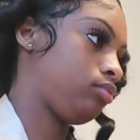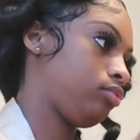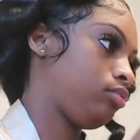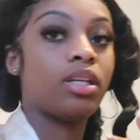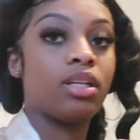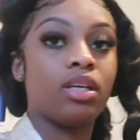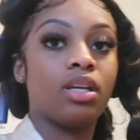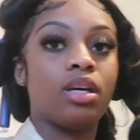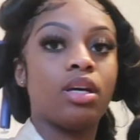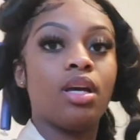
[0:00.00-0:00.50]

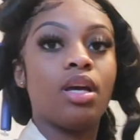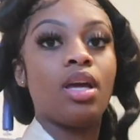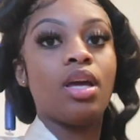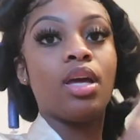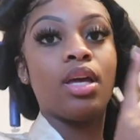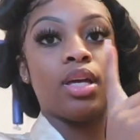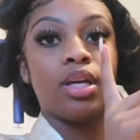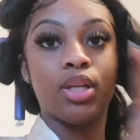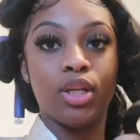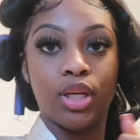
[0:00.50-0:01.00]
I'm
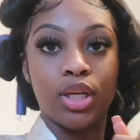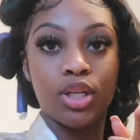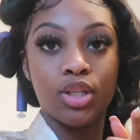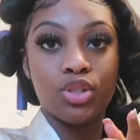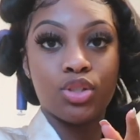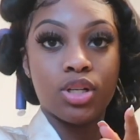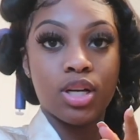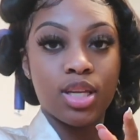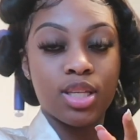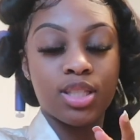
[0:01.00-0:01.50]
gonna get
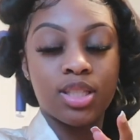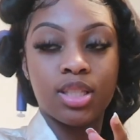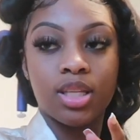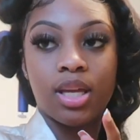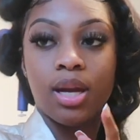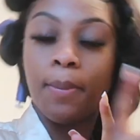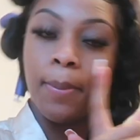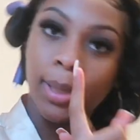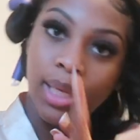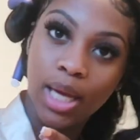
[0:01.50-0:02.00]
dressed
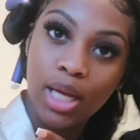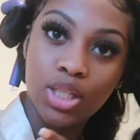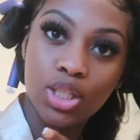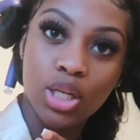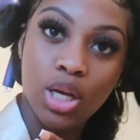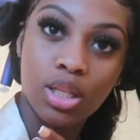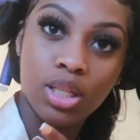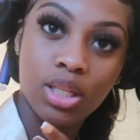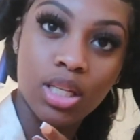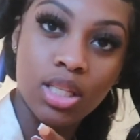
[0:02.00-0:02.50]
and I'm gonna catch
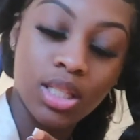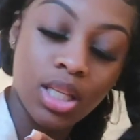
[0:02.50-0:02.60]
y'all in a